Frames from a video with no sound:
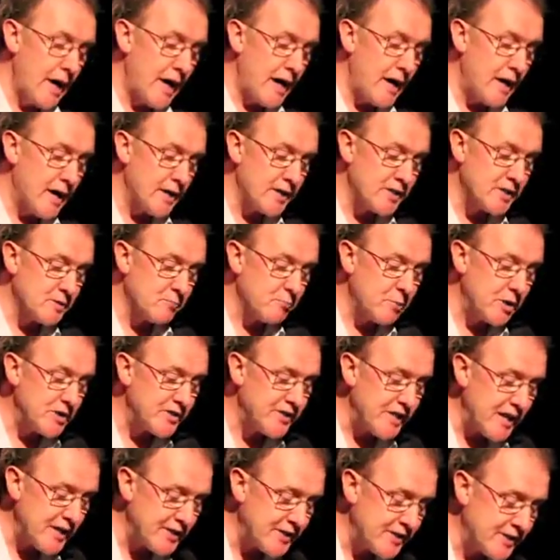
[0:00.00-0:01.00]
has
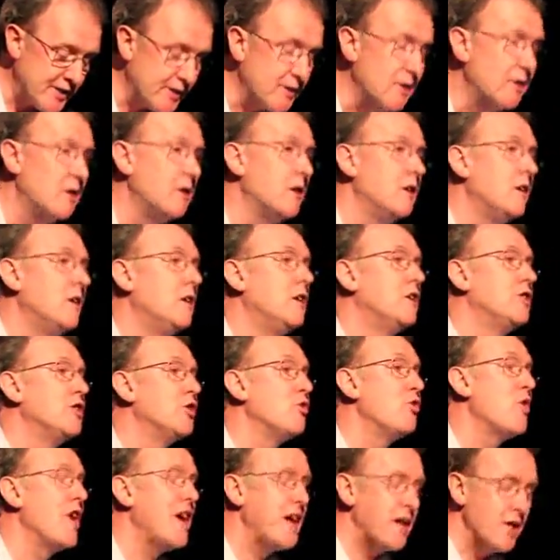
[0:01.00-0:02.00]
possessed
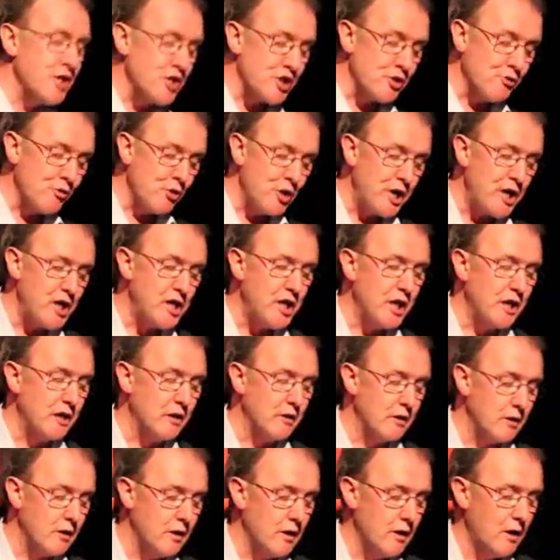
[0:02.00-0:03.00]
the range of
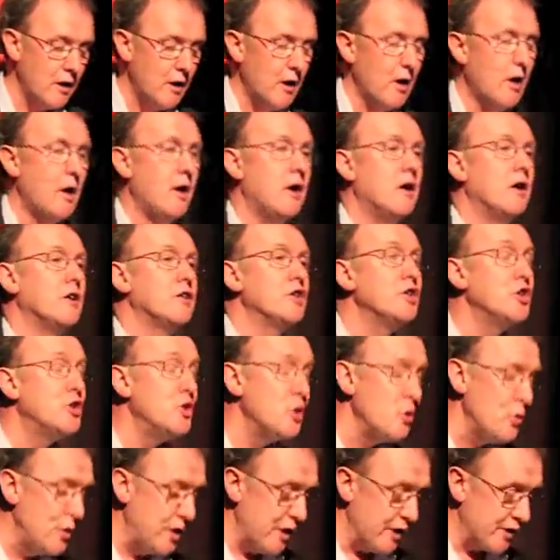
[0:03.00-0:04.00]
reading to
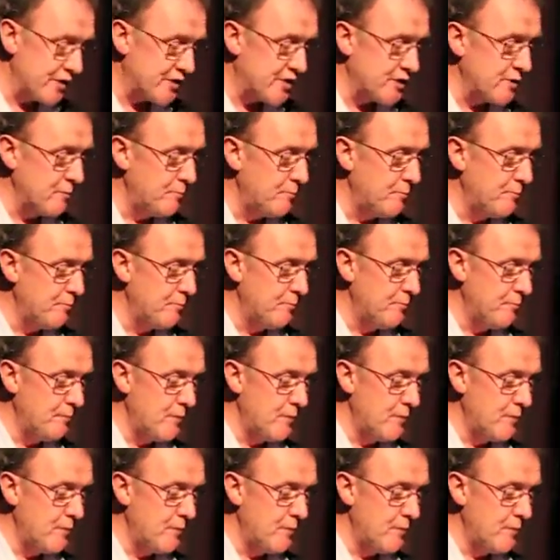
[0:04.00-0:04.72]
do this.